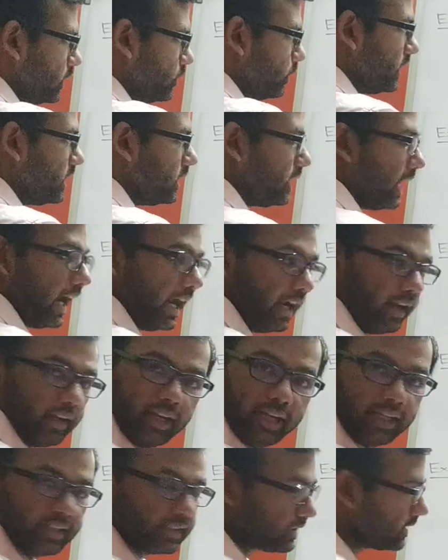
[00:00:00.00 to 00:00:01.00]
to
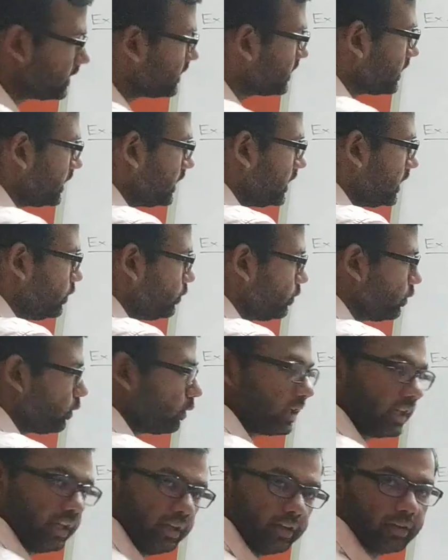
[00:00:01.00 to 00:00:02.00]
insert a new node
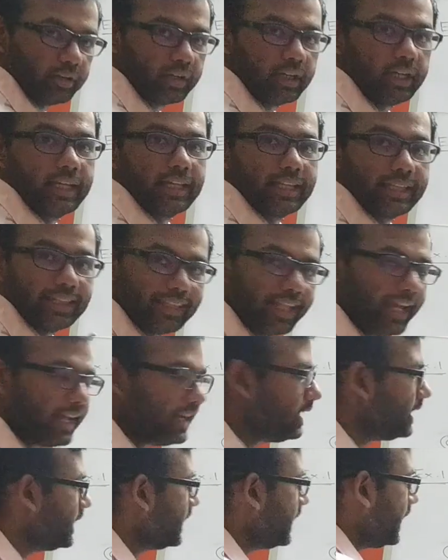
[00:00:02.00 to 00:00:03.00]
here,
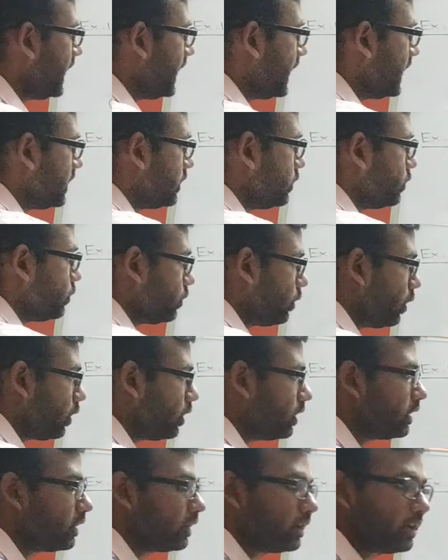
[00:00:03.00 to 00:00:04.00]
then it no
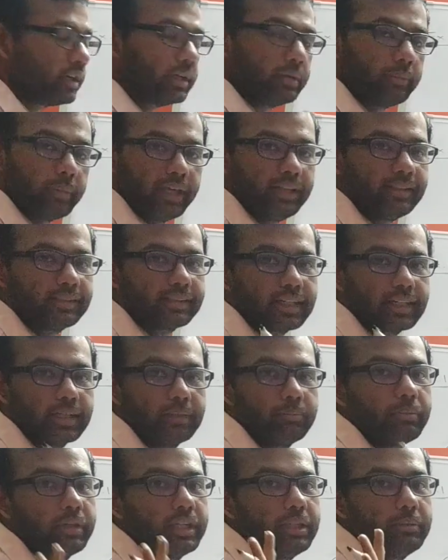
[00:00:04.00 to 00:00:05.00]
longer remains a
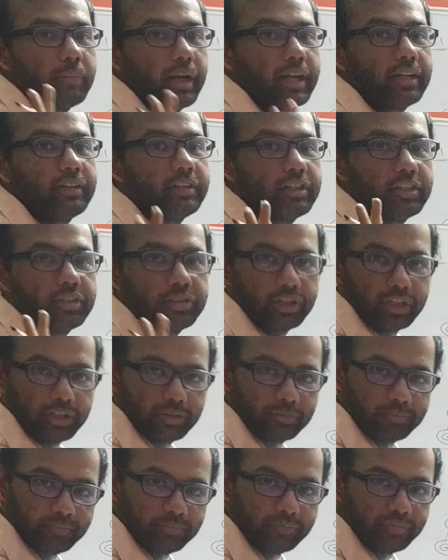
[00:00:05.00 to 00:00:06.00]
complete binary tree.
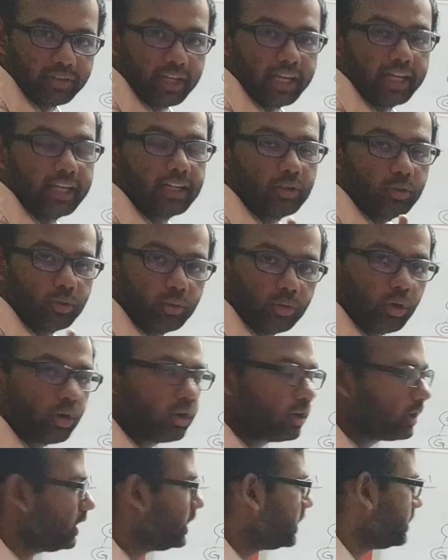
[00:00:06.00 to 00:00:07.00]
It no
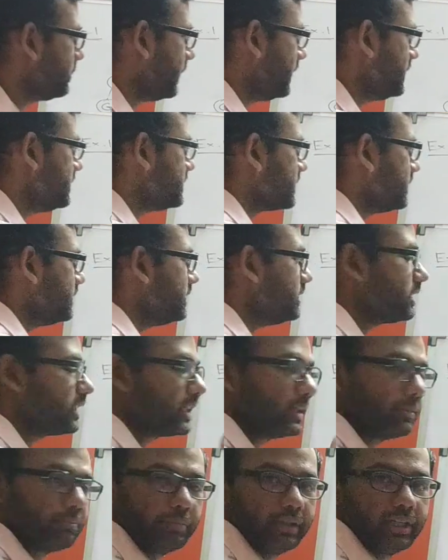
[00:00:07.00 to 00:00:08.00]
longer remains a
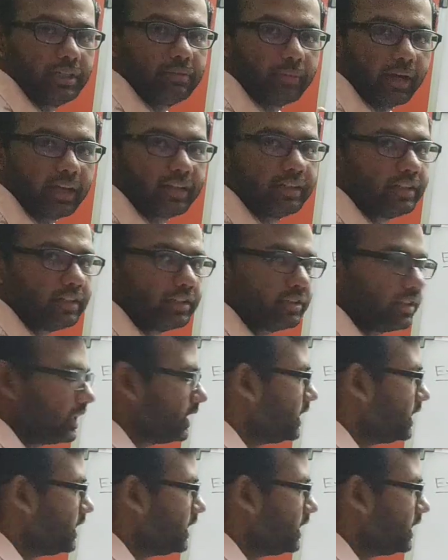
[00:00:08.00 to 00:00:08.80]
complete binary tree.